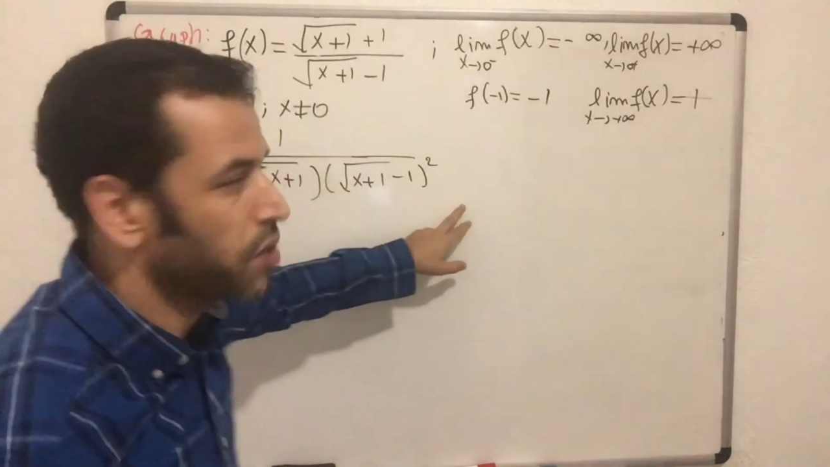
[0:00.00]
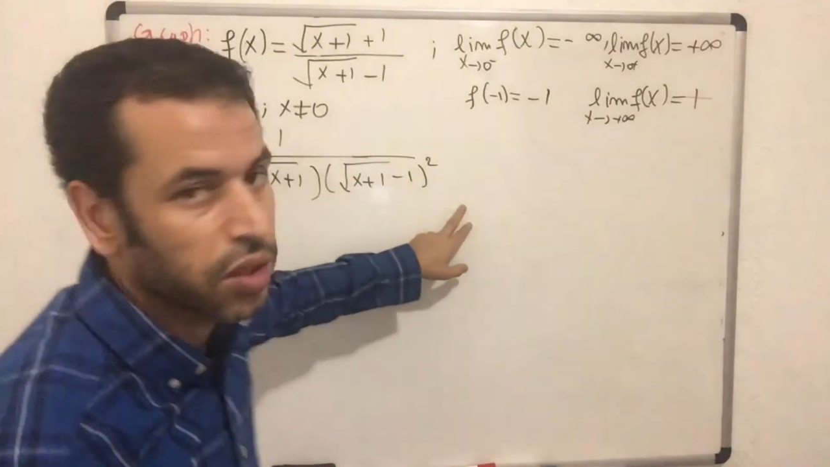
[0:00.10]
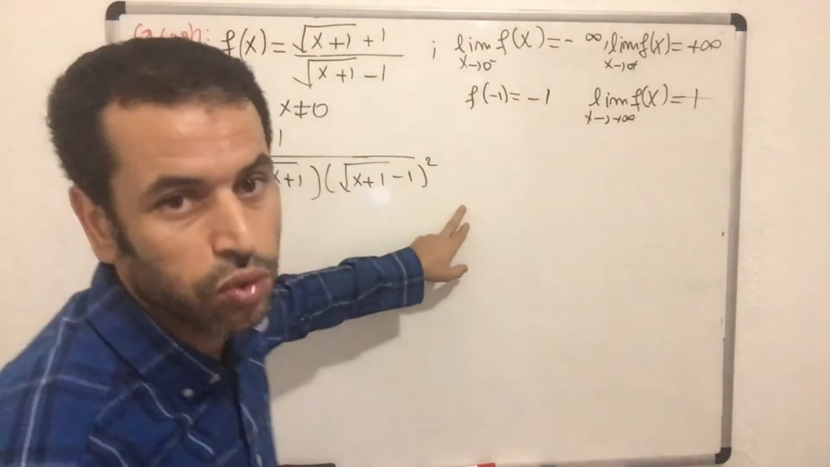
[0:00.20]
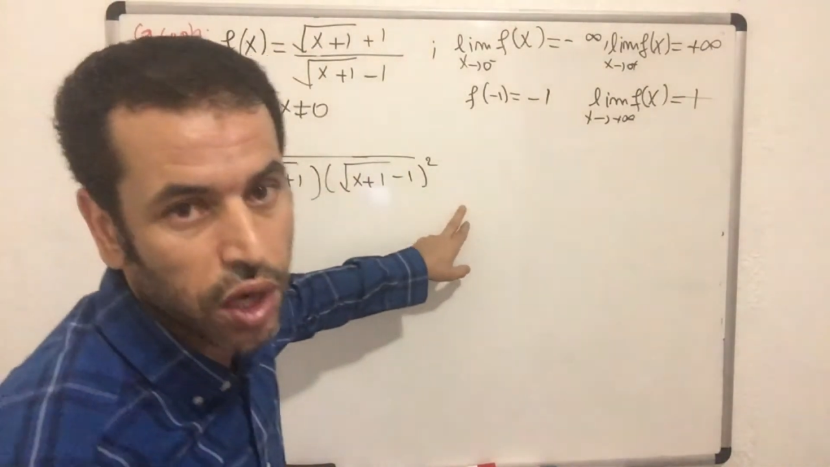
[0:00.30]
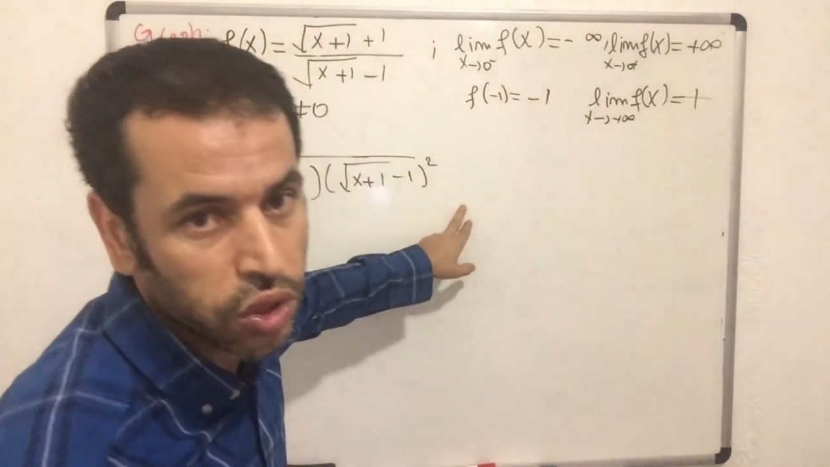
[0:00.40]
the
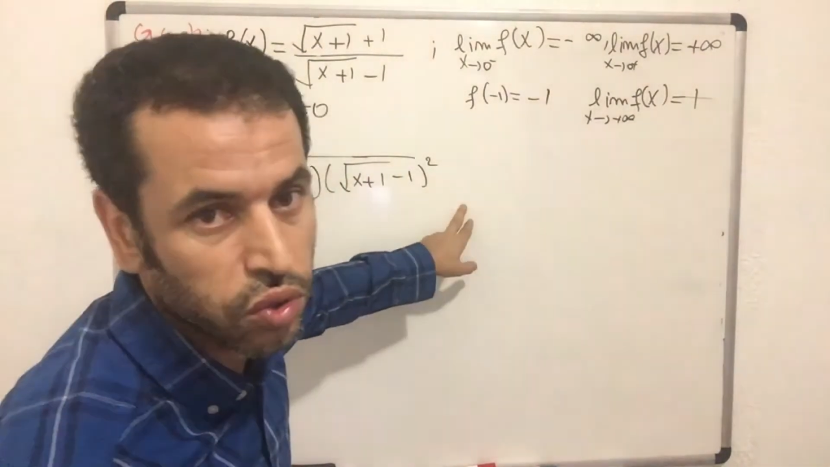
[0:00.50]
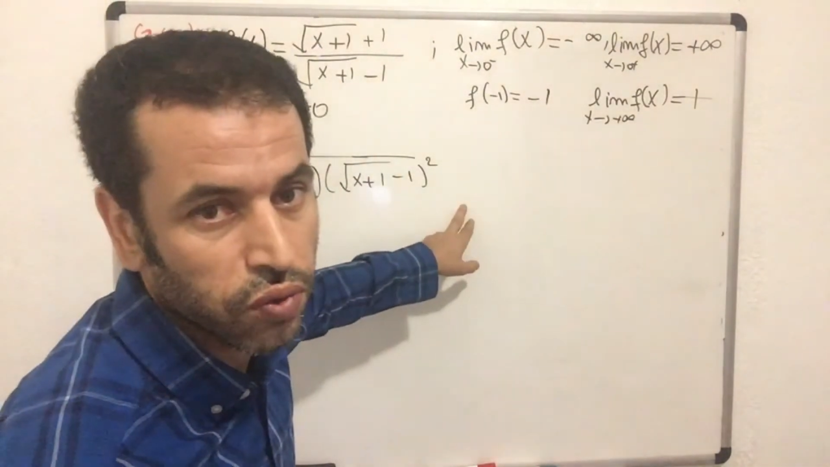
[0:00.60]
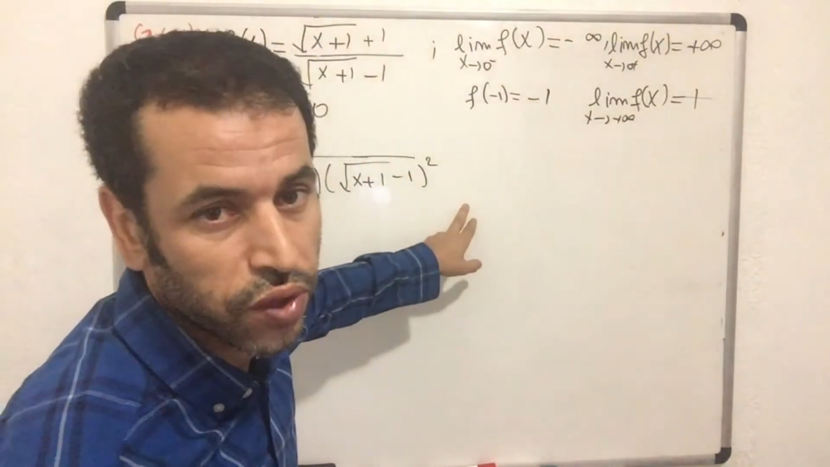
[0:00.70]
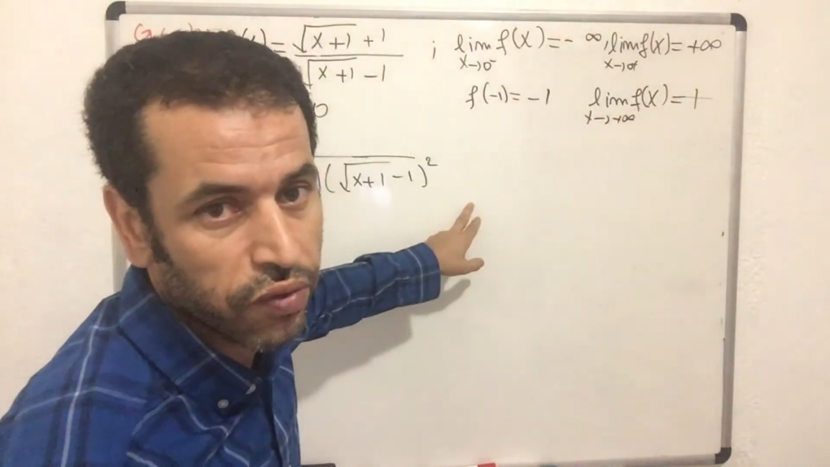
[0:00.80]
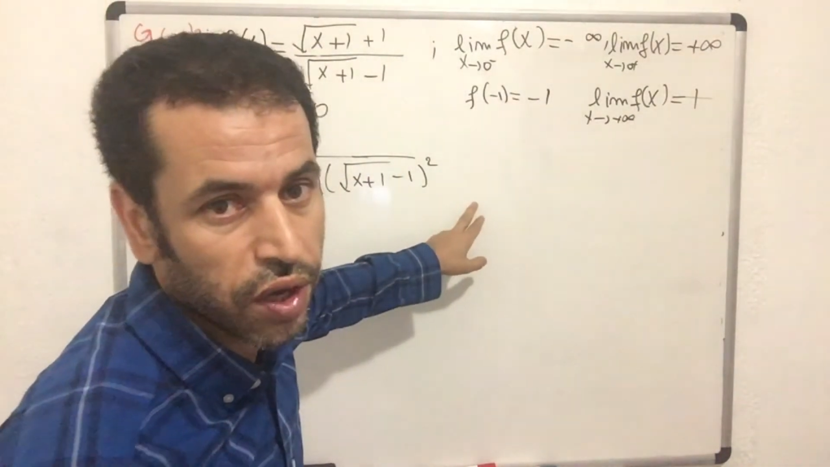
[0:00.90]
direction
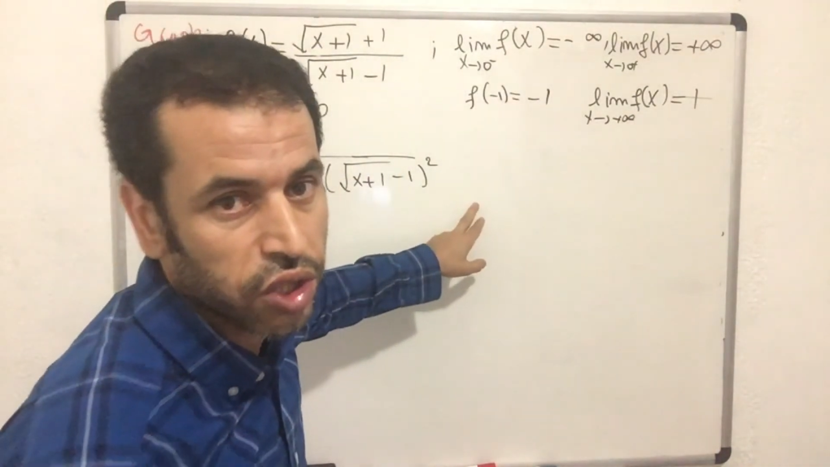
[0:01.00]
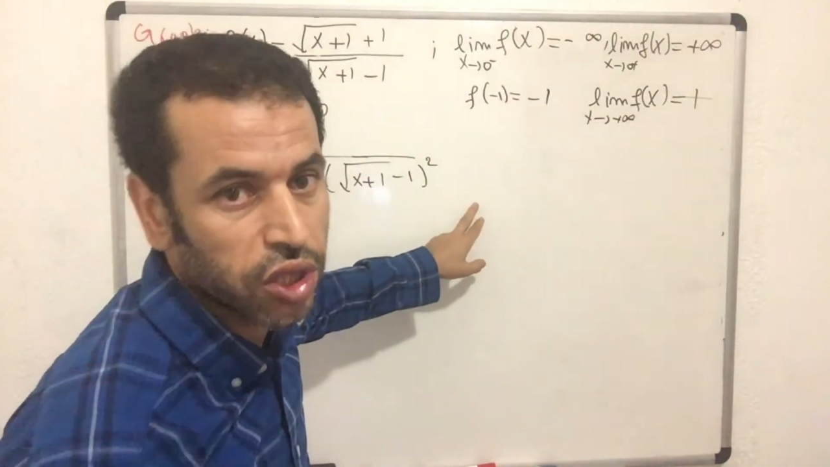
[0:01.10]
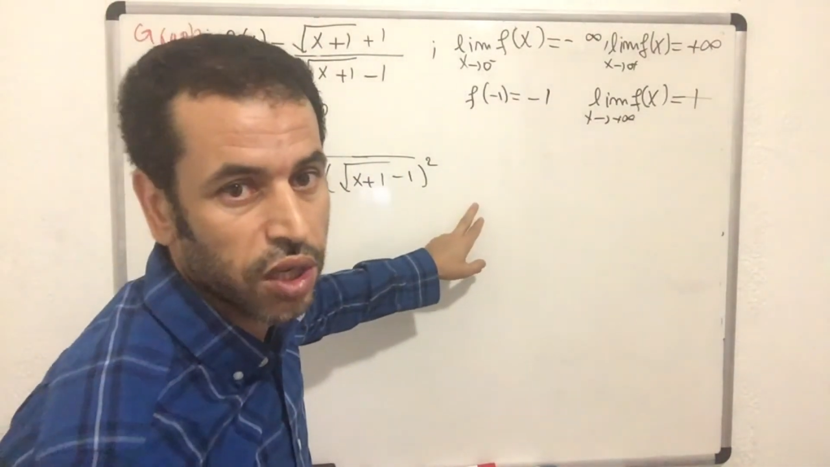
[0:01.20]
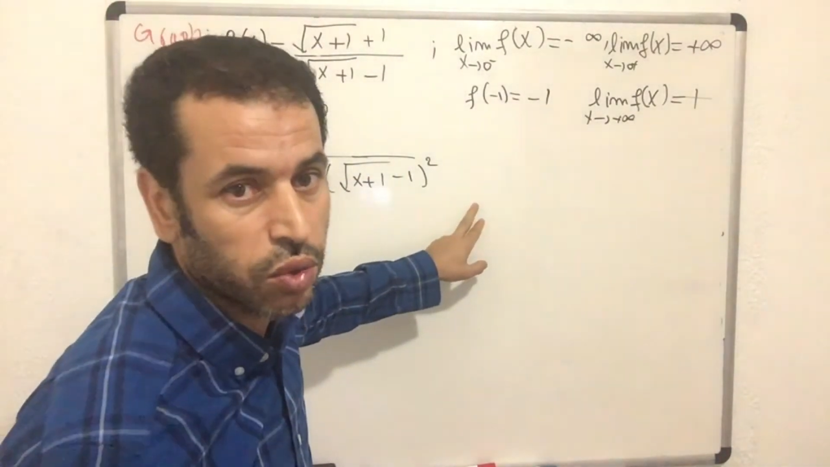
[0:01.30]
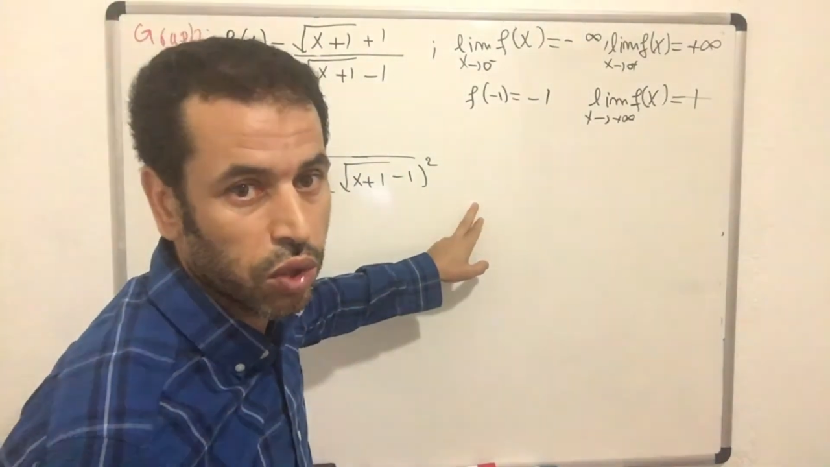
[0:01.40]
of the
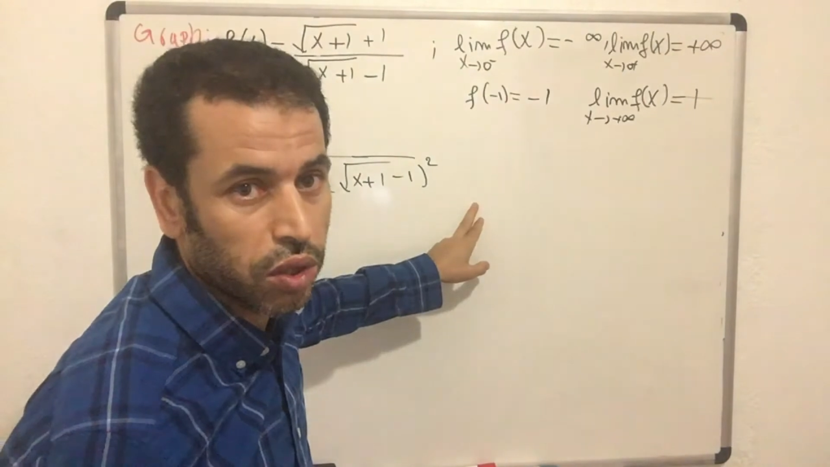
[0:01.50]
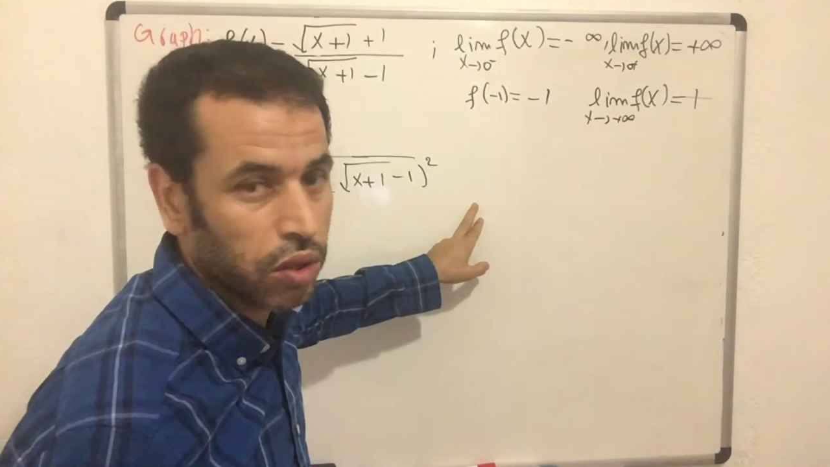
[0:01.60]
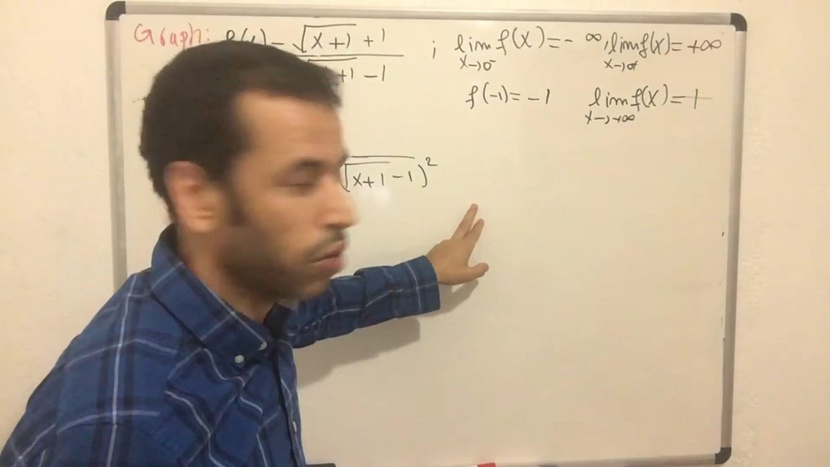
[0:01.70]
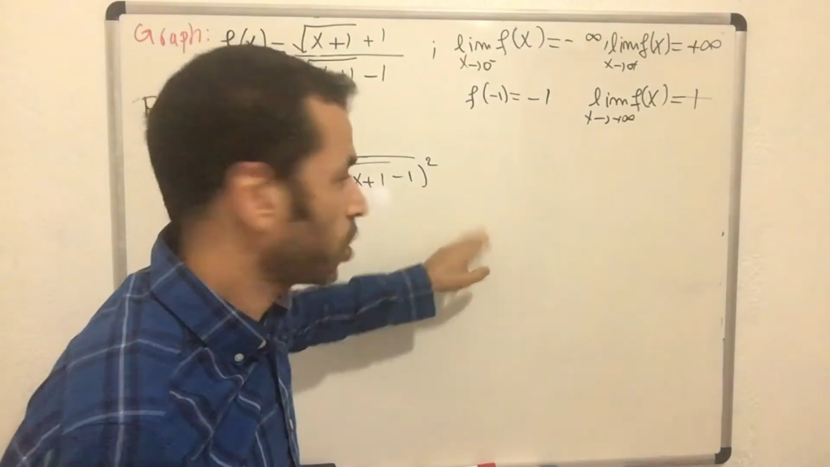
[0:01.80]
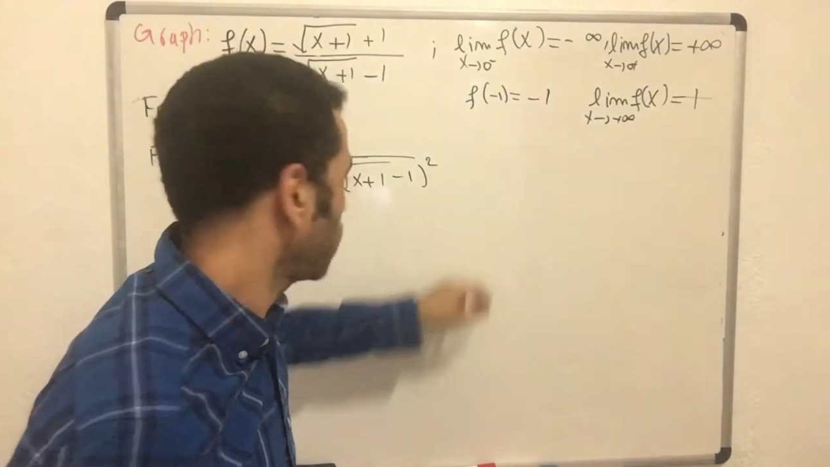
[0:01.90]
function as well.
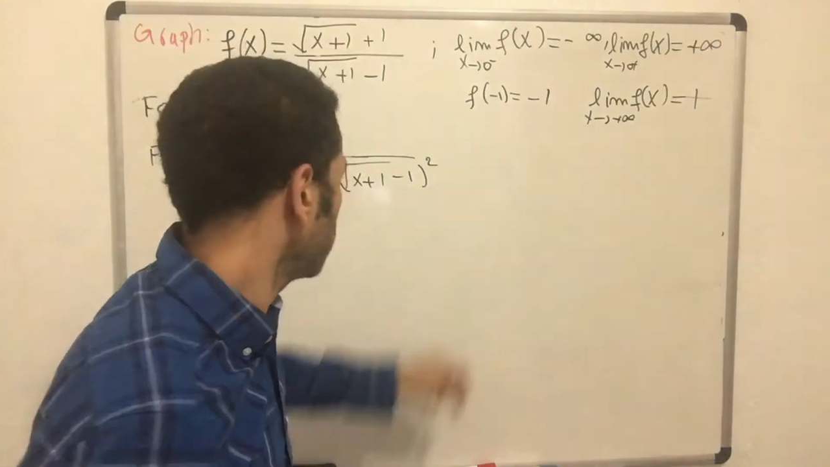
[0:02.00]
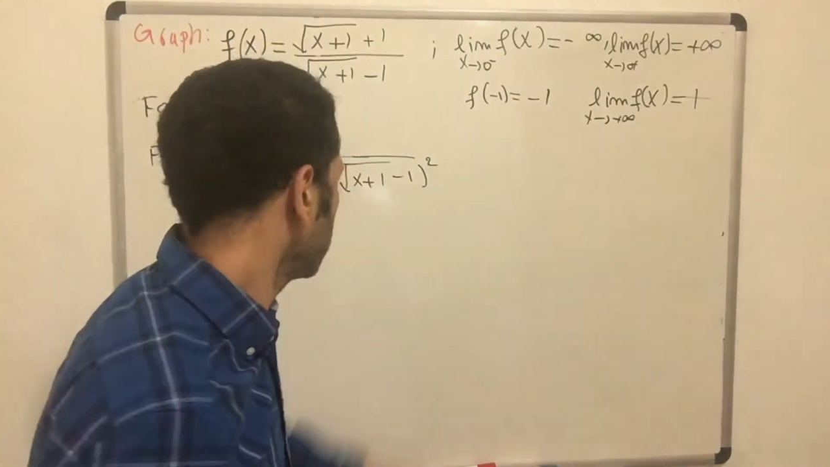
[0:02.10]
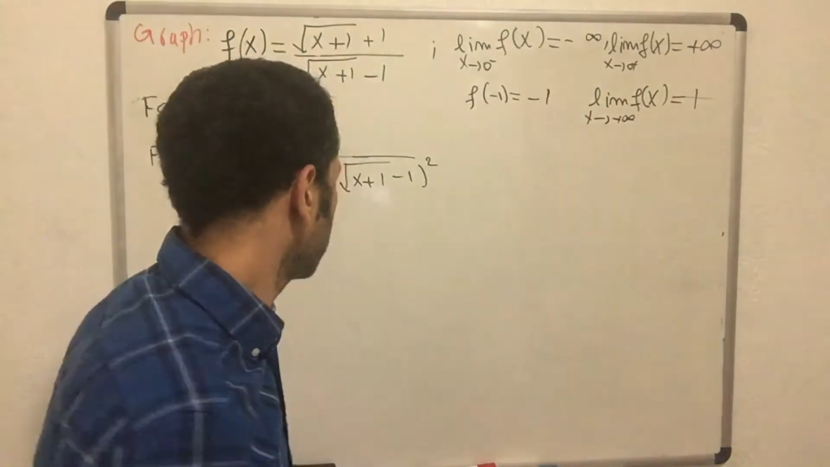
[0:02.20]
Okay,